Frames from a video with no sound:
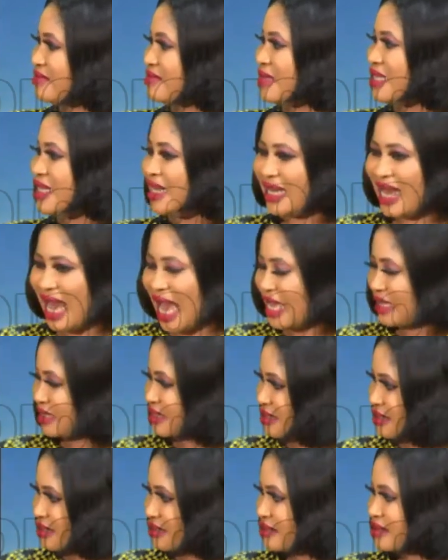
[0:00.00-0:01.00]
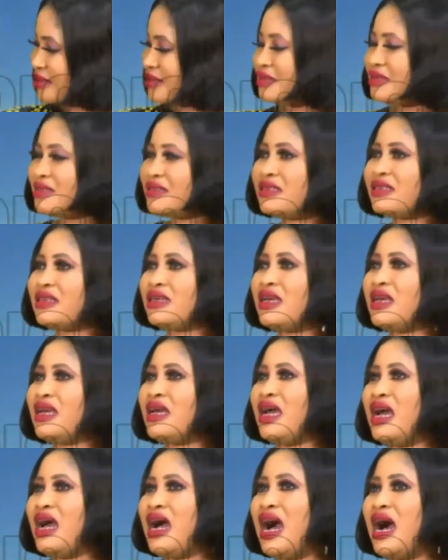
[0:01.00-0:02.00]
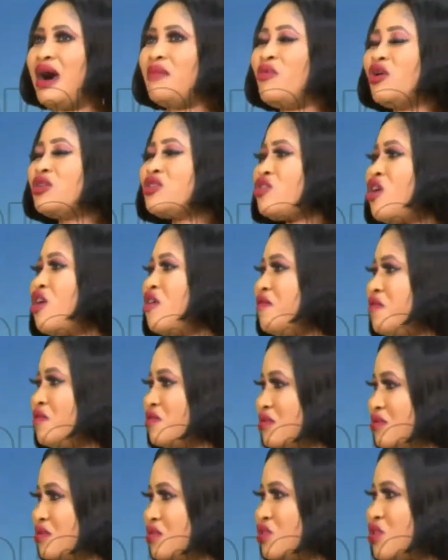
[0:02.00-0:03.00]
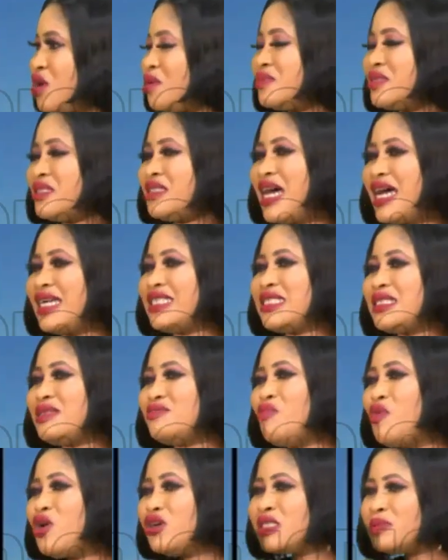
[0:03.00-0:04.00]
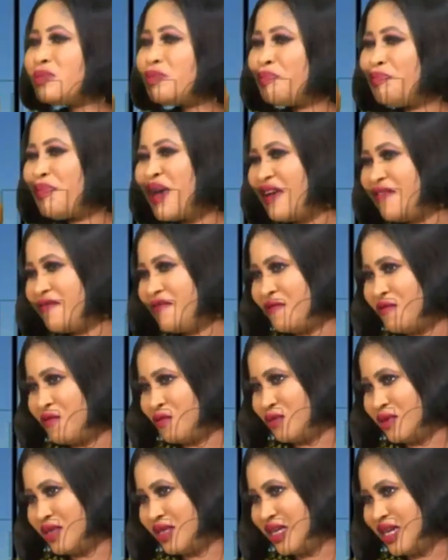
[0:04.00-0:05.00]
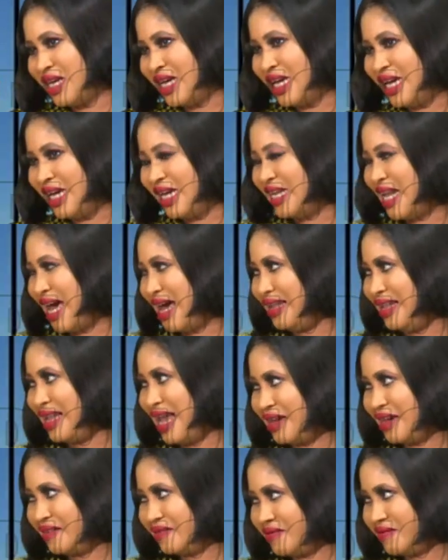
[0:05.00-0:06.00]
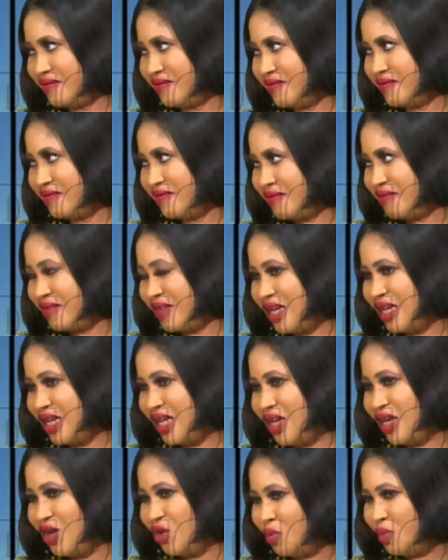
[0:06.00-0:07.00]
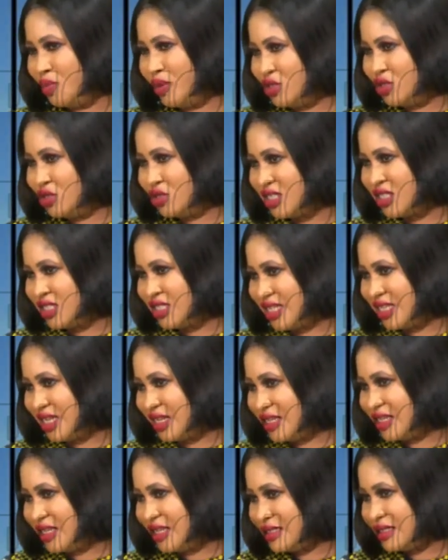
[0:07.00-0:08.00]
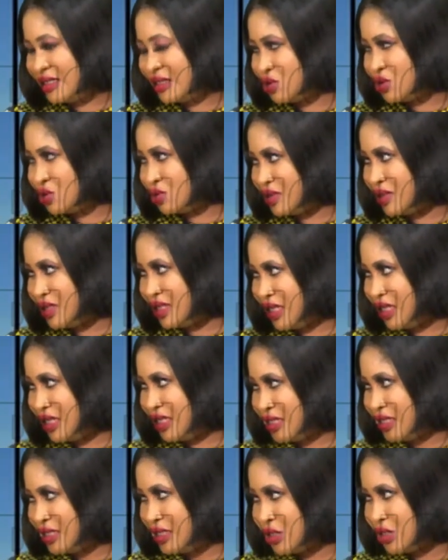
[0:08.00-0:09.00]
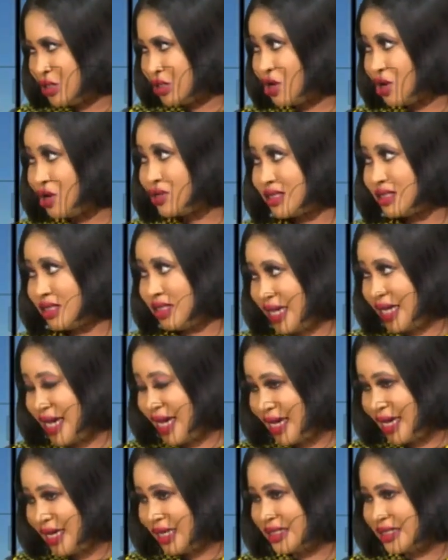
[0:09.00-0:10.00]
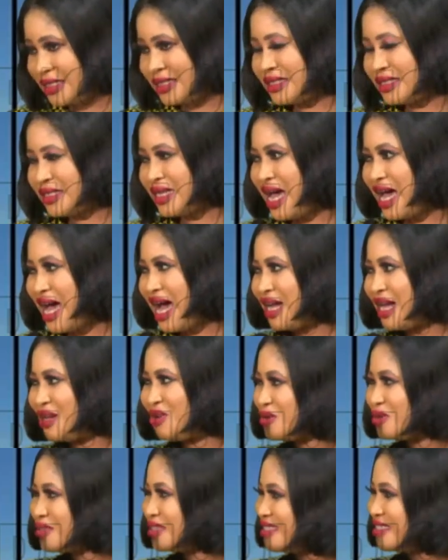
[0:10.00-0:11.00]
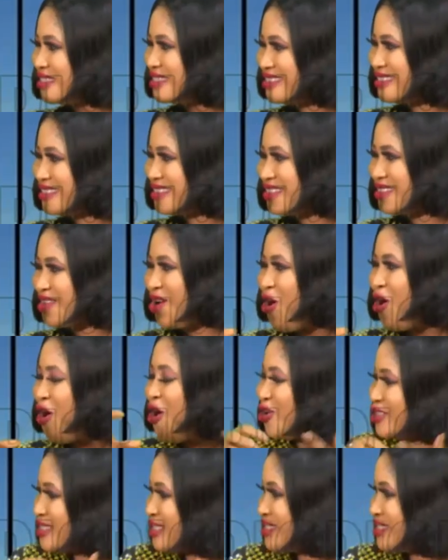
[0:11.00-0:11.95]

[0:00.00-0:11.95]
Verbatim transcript: he likes. And most often, something that is most painful in our life will be using it to, to to insult. Yes. And those things hurt